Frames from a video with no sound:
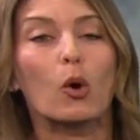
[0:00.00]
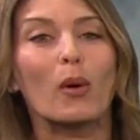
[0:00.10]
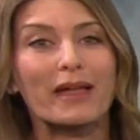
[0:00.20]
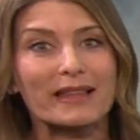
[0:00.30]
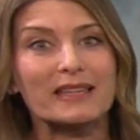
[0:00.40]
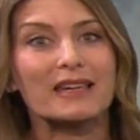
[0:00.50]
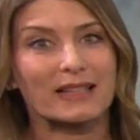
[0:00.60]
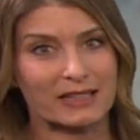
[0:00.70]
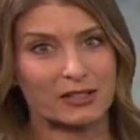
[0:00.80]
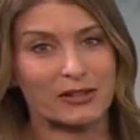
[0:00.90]
Quickly
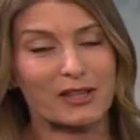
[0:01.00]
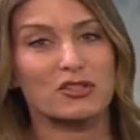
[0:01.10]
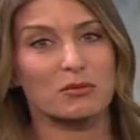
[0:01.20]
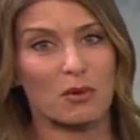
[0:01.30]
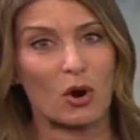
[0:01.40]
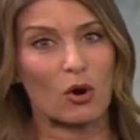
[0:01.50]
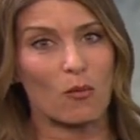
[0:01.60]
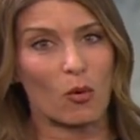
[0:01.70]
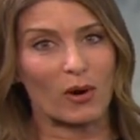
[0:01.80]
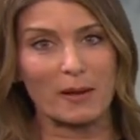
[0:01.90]
clearing tomorrow
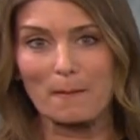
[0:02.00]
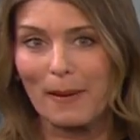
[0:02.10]
morning.